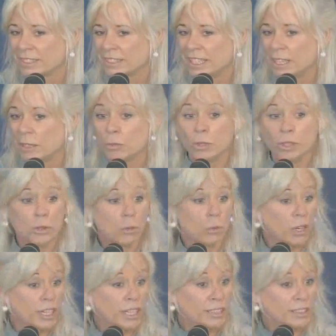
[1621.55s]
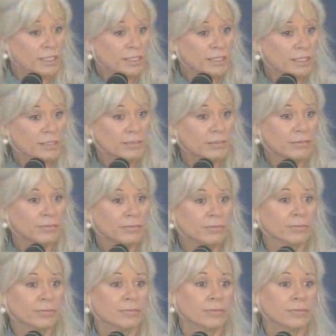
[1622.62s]
And what a weight
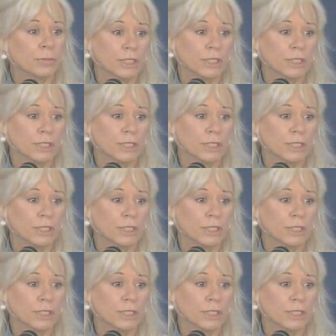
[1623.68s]
was